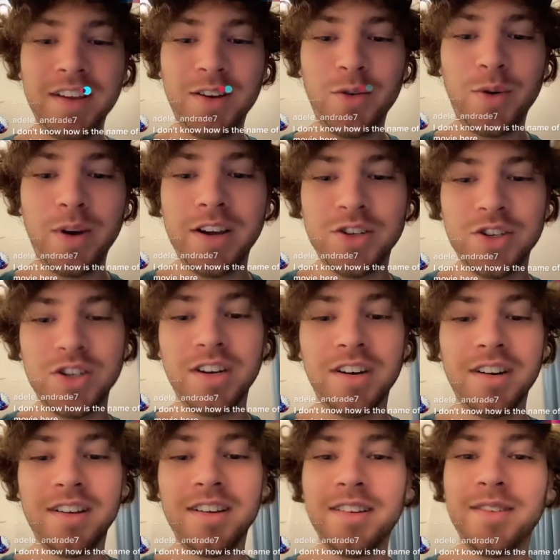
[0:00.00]
the
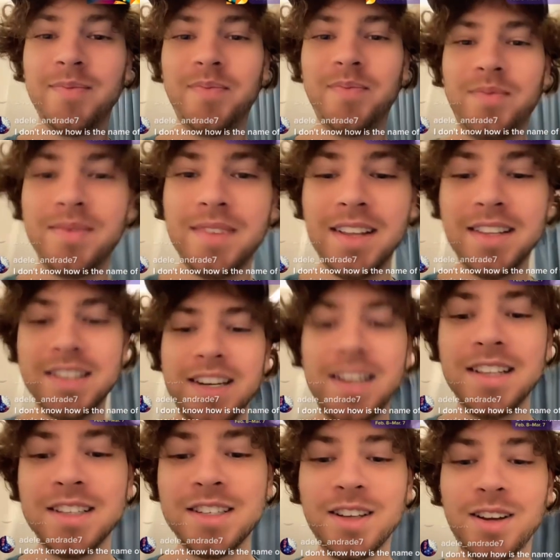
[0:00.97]
equation. It's
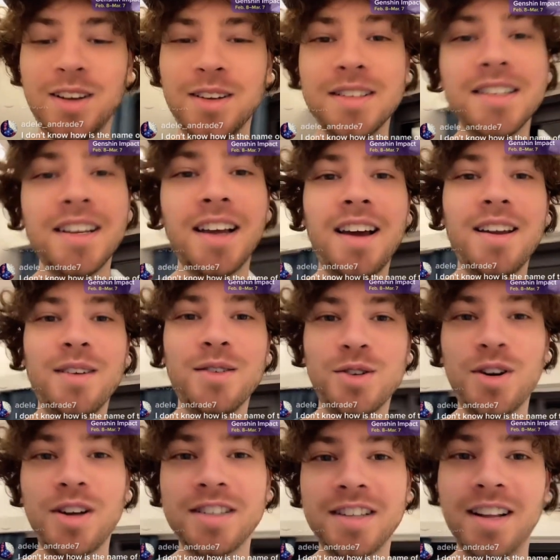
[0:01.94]
an insult. I
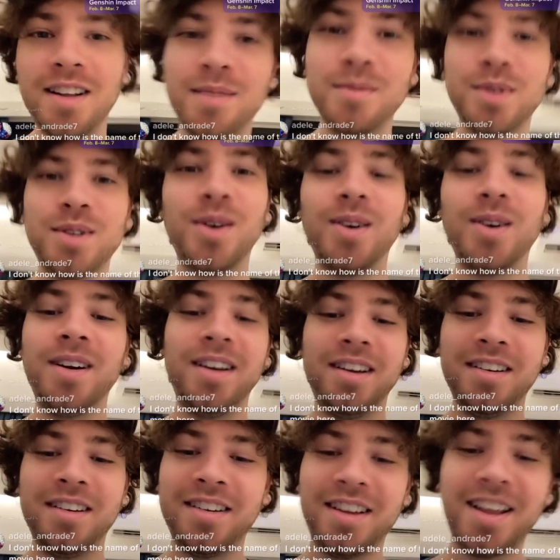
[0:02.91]
know, Chantel, I'm
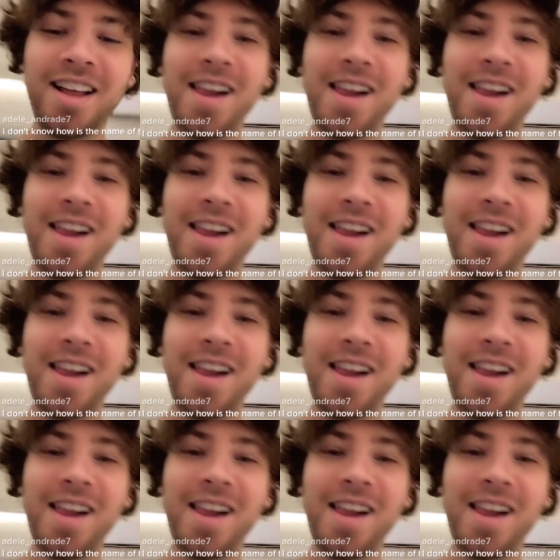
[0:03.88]
sorry.